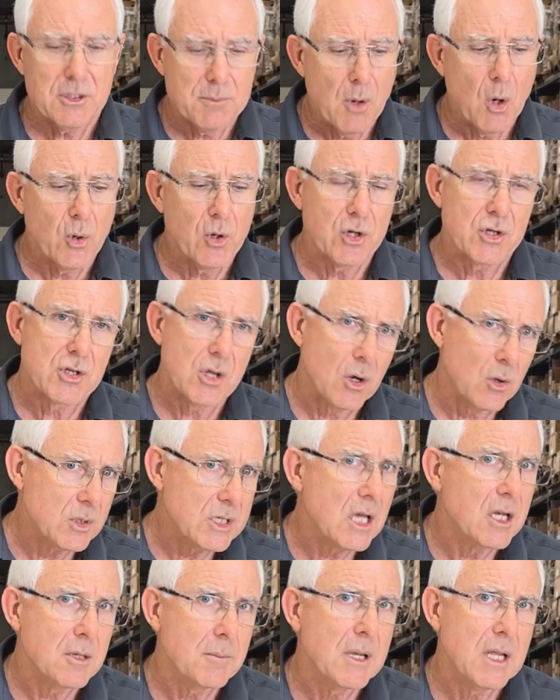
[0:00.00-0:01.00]
motors, though,
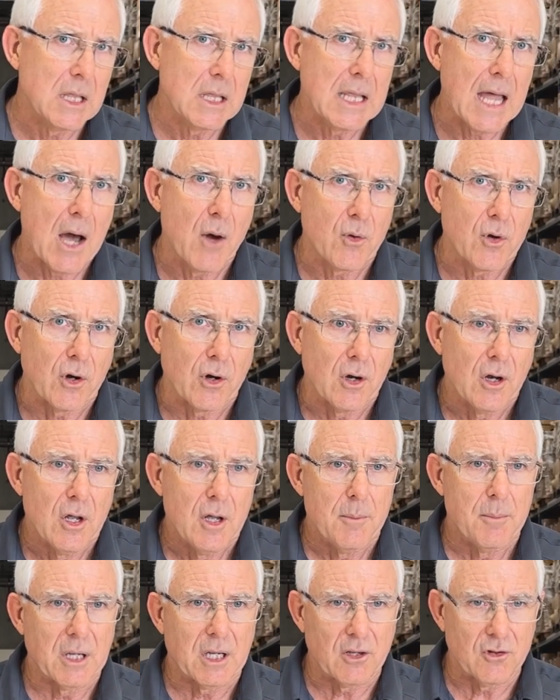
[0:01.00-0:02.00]
tend to be louder
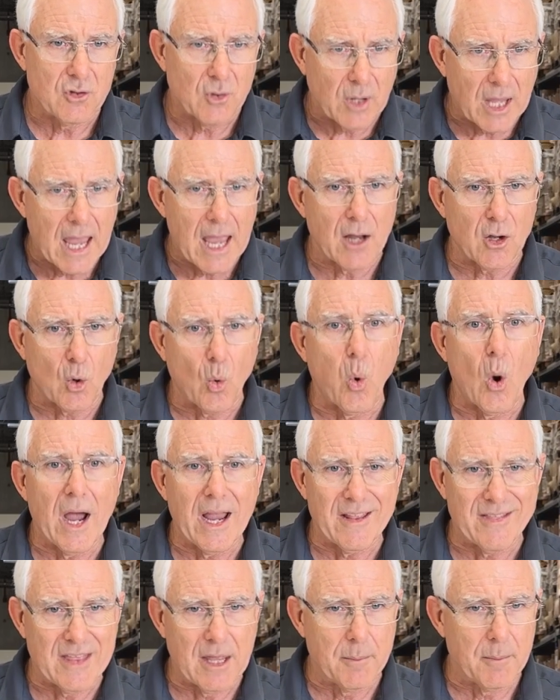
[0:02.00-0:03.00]
because you can't quiet
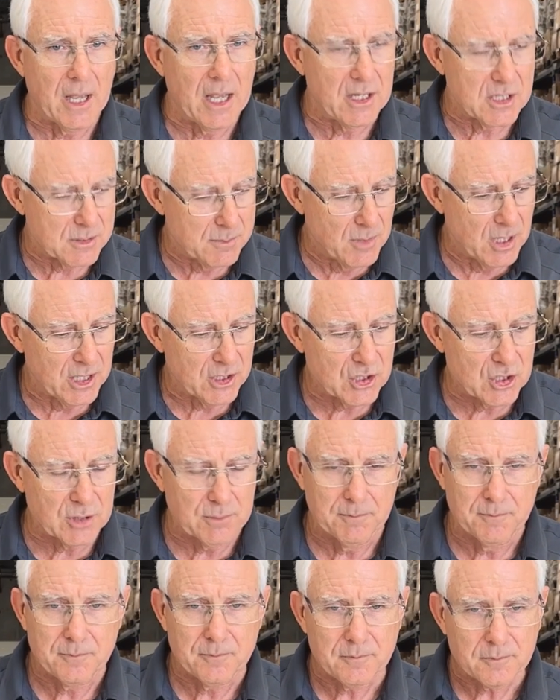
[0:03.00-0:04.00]
them as much.
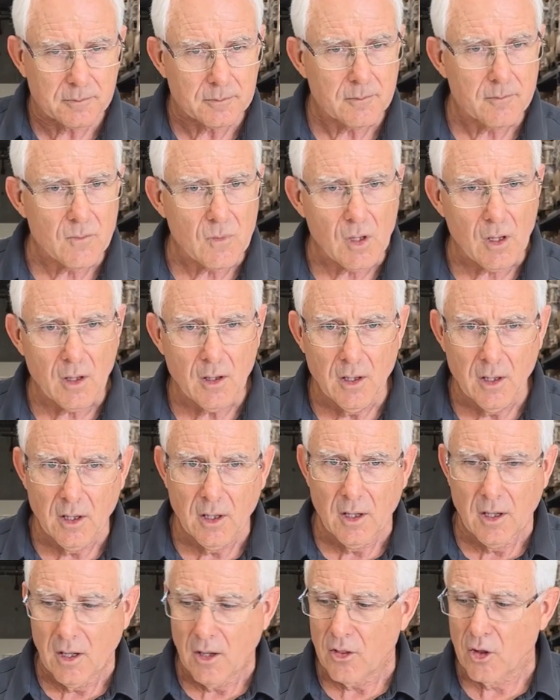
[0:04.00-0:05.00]

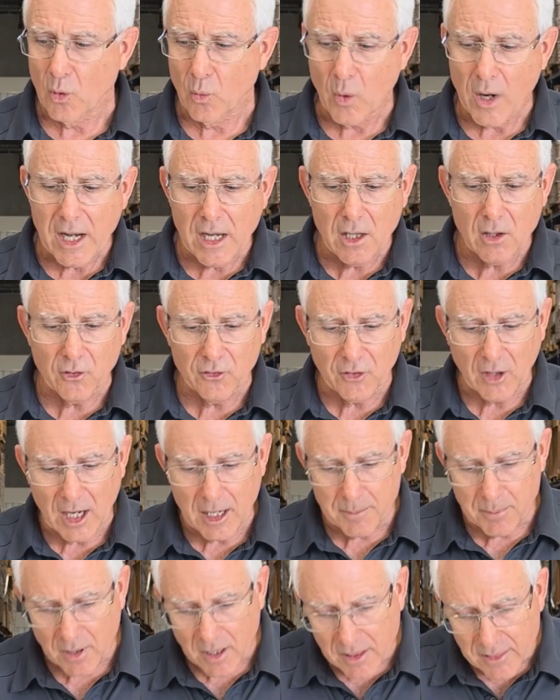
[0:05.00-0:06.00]
The radial
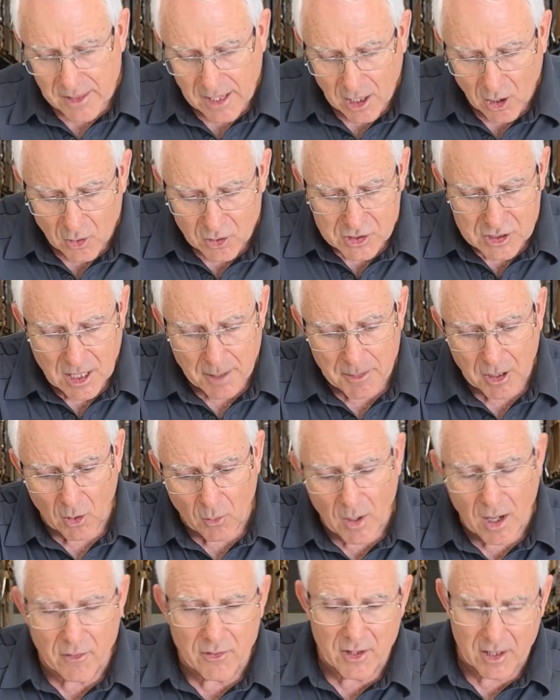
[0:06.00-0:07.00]
type, the air is coming
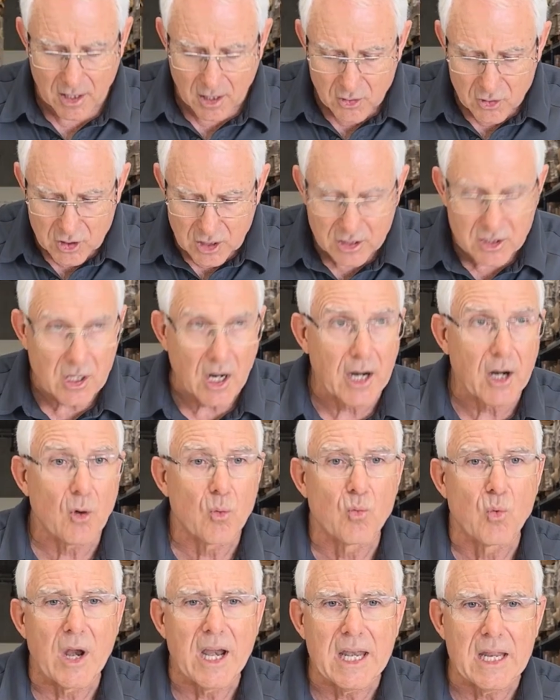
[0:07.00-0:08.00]
around the entire
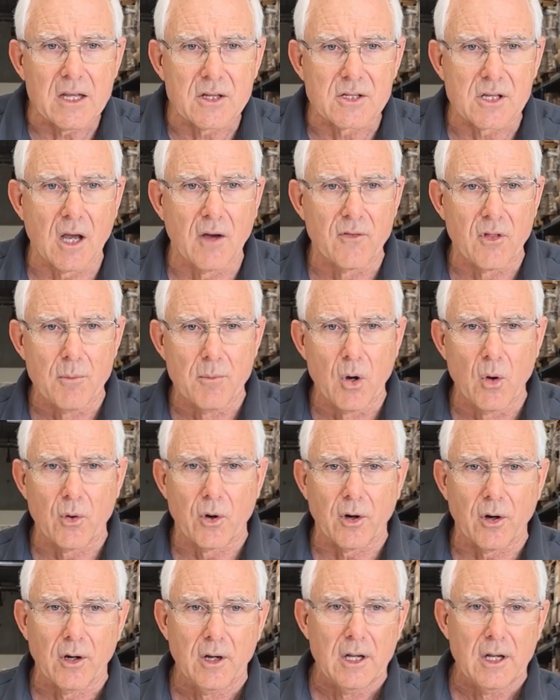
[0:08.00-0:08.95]
radius of the motor.